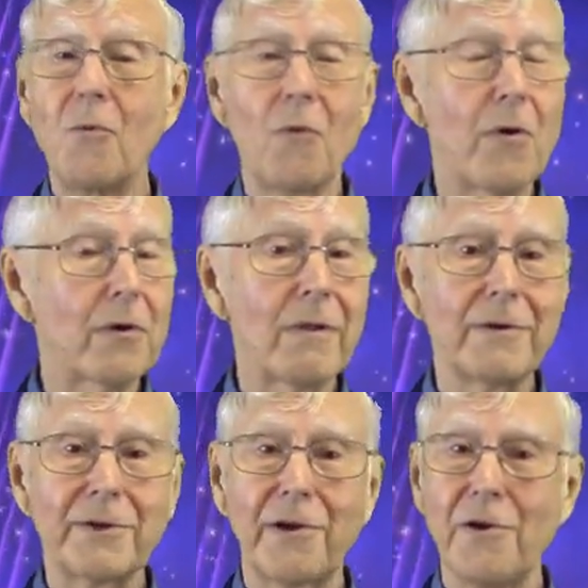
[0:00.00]

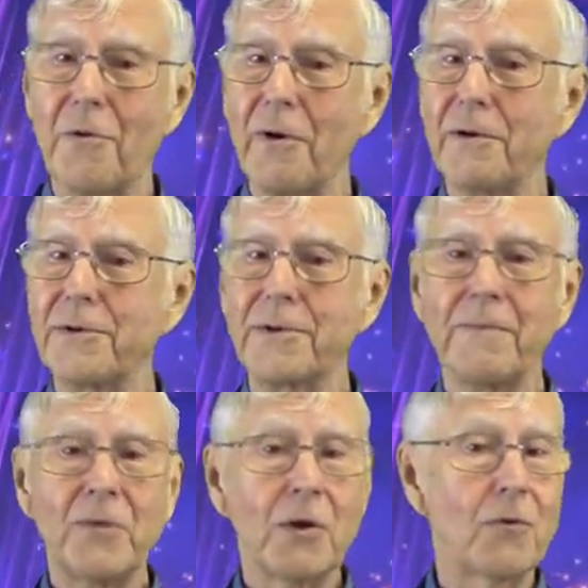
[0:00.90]
Worthless Cures,
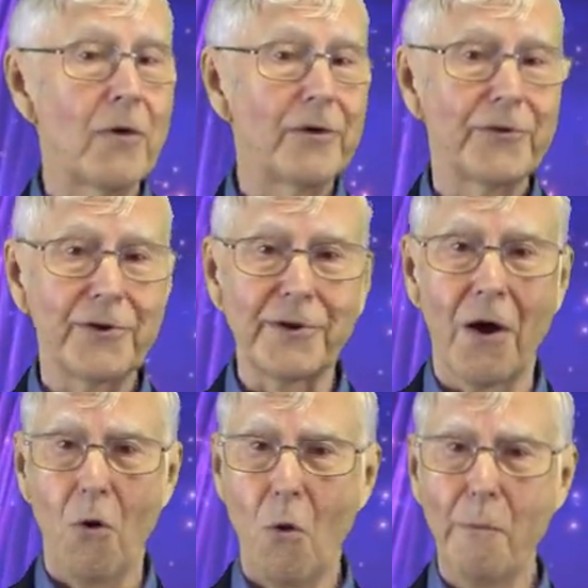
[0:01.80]
Crushes
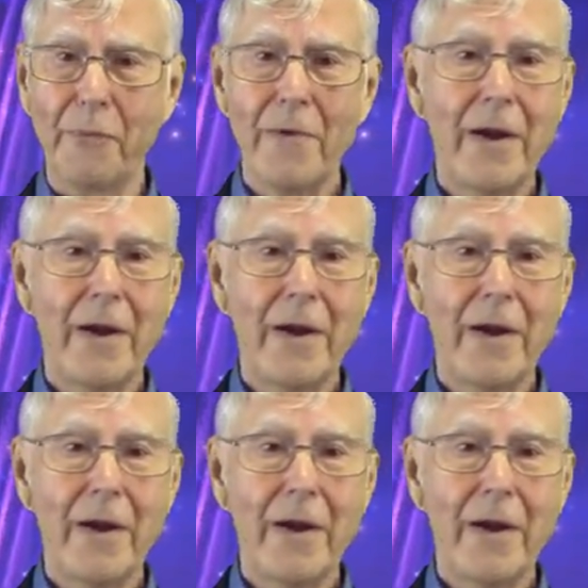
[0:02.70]
Hope,